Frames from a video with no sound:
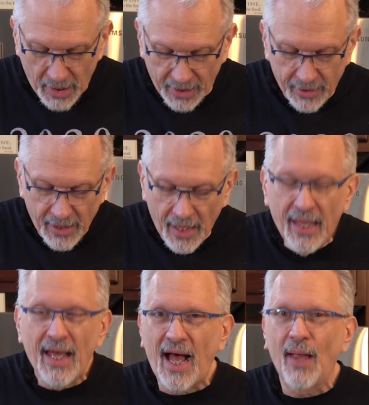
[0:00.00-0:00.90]
but
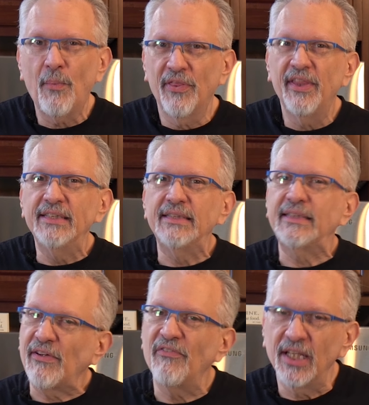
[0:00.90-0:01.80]
I want these
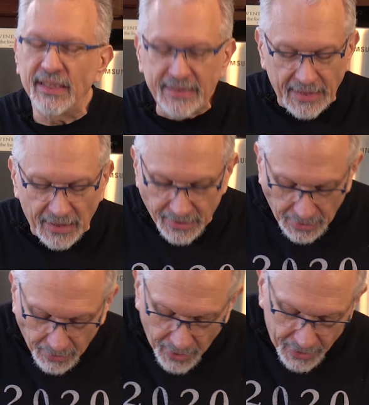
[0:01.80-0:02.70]
definitely
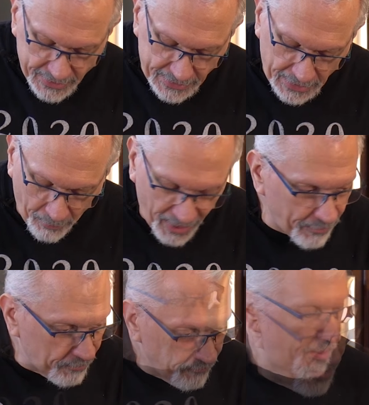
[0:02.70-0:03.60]
scented like
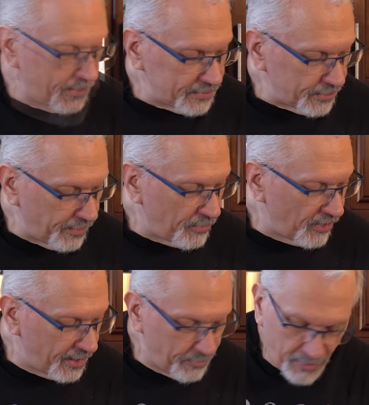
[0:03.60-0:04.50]
cinnamon. All right, so I
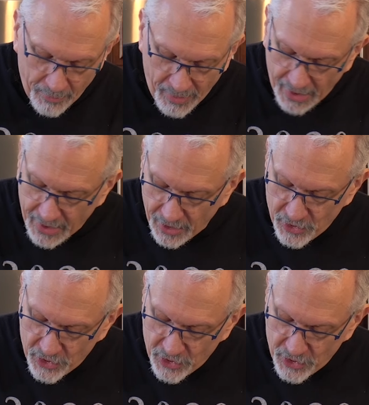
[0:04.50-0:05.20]
brought in my baking